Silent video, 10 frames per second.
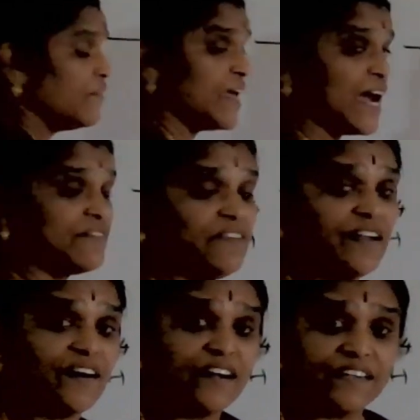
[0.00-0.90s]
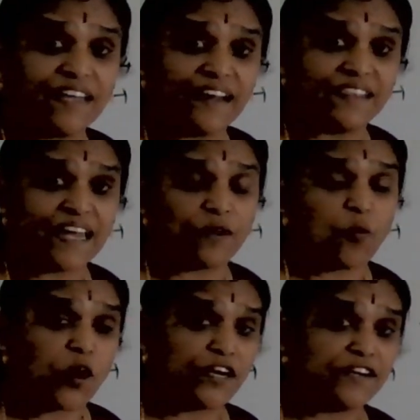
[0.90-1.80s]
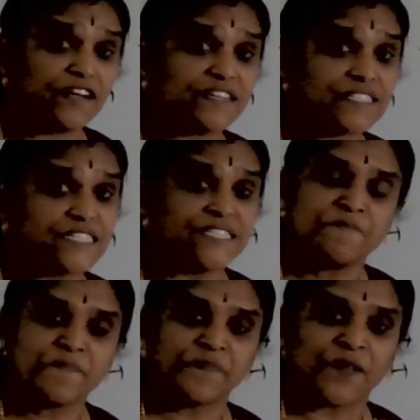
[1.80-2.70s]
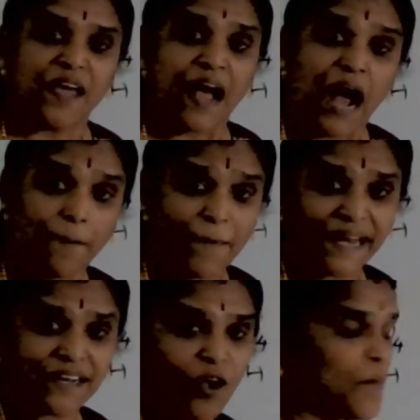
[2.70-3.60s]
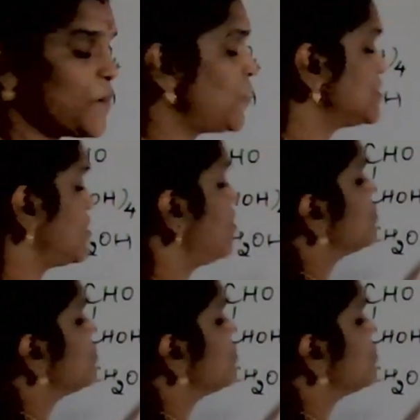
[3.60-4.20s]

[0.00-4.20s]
We have learnt in that what it is, amine compounds, no?